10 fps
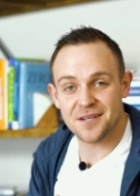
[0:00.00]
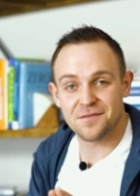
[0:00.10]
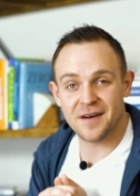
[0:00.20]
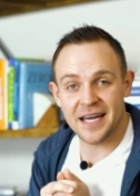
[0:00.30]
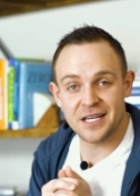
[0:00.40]
to
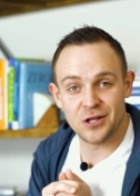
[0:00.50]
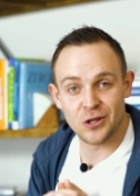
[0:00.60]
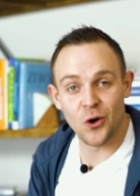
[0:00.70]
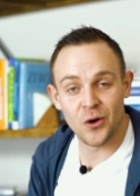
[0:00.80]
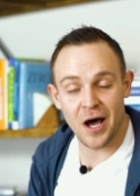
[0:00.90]
find a
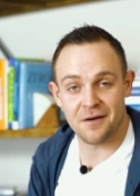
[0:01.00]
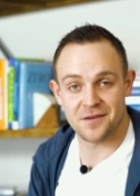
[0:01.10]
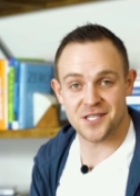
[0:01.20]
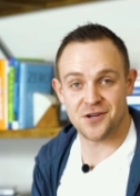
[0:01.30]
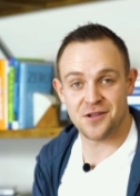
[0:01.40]
loan
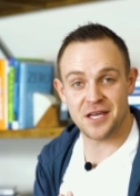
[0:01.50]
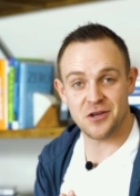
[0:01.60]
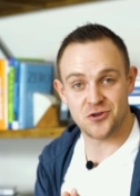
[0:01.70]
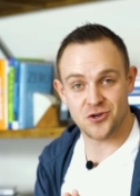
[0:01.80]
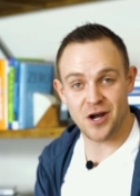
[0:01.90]
officer that
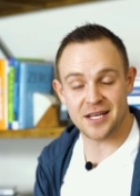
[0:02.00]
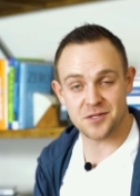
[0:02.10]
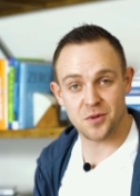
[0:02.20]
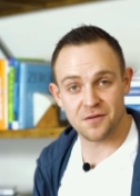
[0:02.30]
you trust,